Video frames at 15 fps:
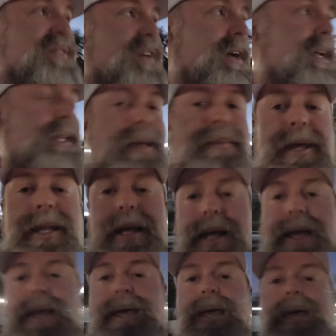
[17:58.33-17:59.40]
the fucking limit.
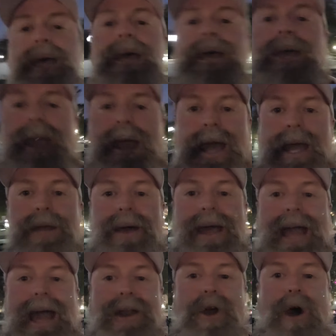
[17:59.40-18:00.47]

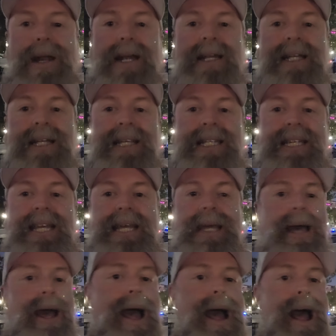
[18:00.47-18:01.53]
Anyway, heading on into
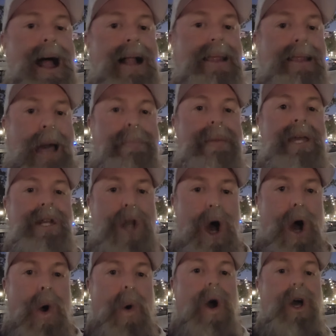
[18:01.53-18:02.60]
DC, let me
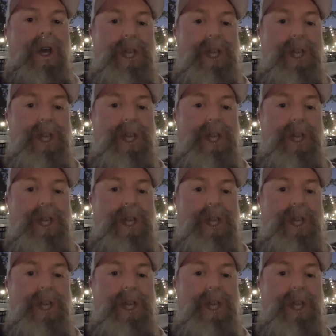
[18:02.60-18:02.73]
know